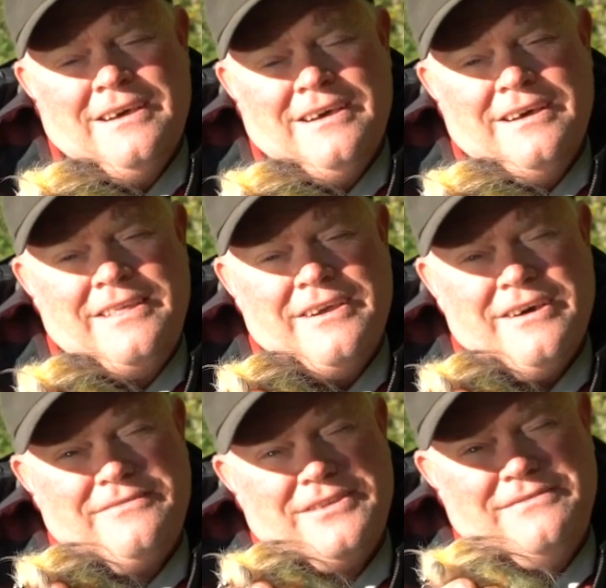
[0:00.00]
Uh, they
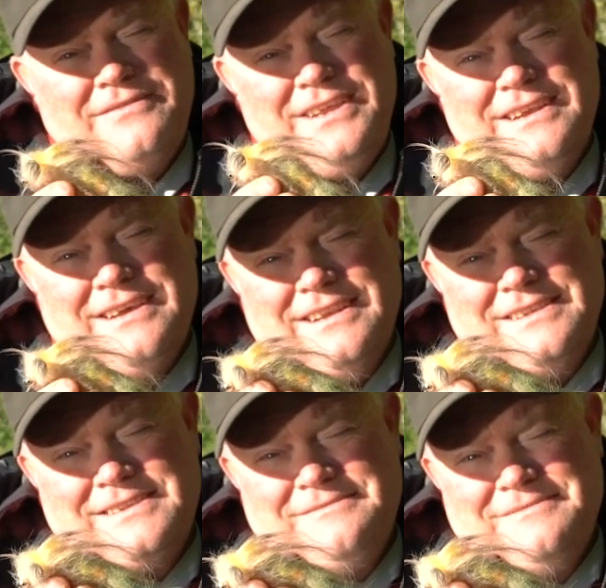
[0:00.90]
often feed
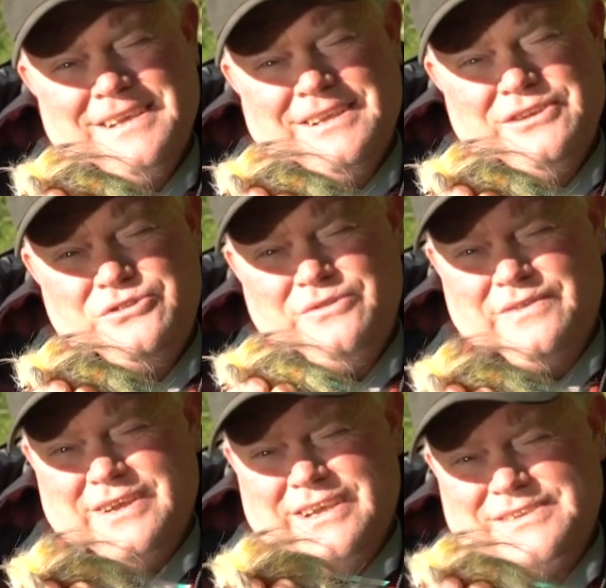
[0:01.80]
on
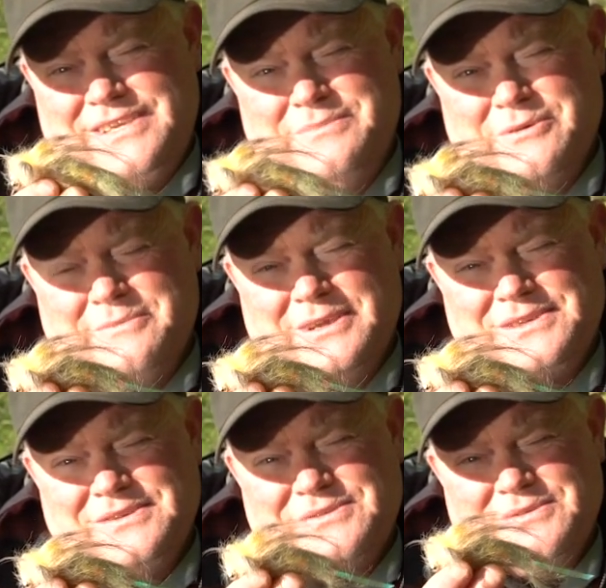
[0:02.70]
juvenile zebra
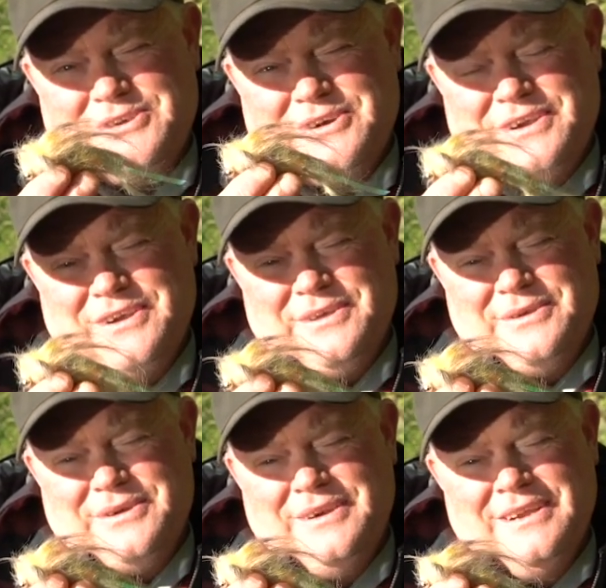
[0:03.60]
mussels, which are
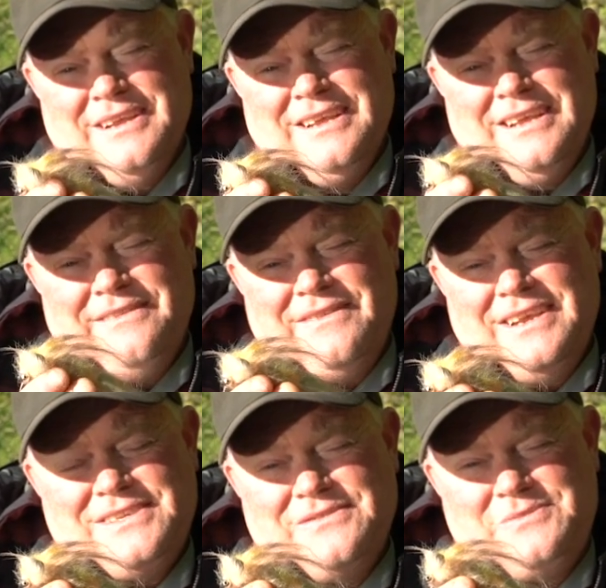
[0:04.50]
another
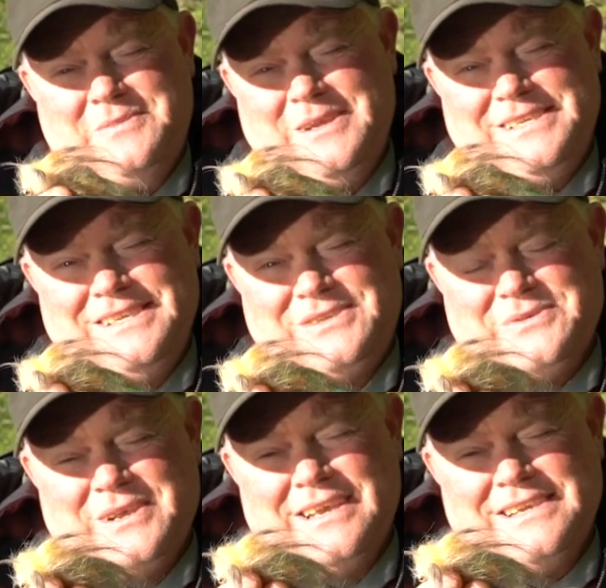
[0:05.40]
invasive species,
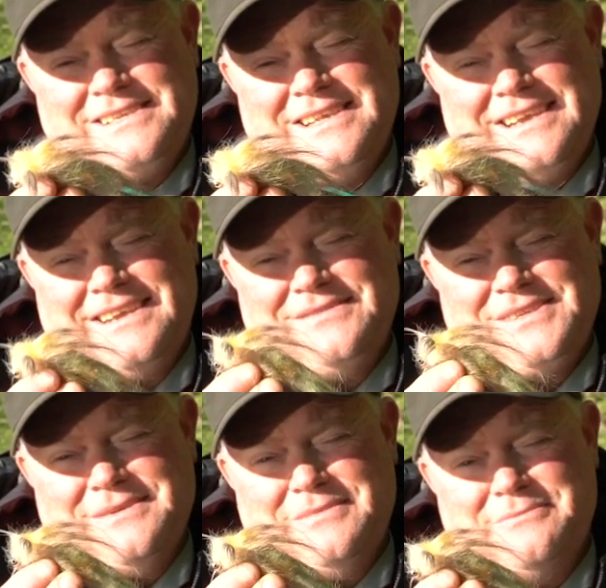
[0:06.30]
so I guess that
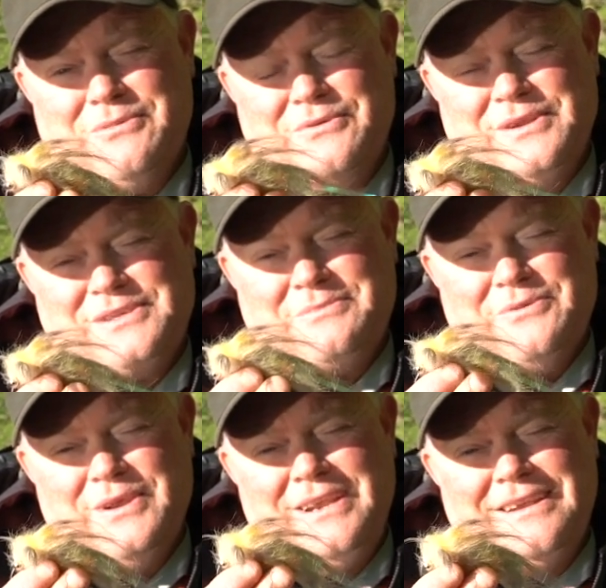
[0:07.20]
gives them a bonus
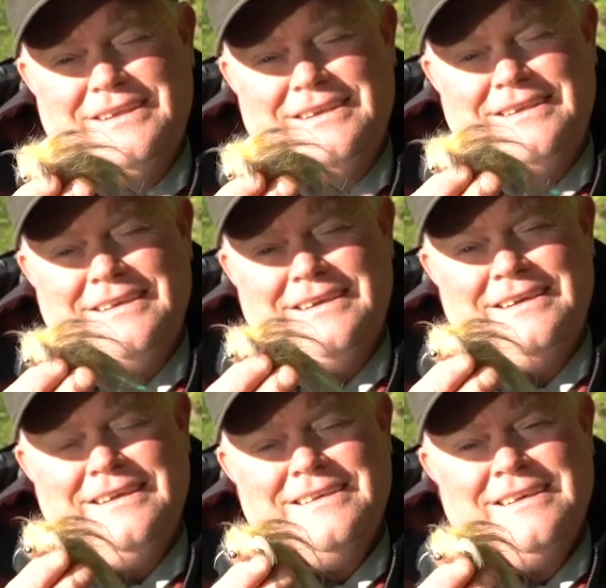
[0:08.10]
point. And uh,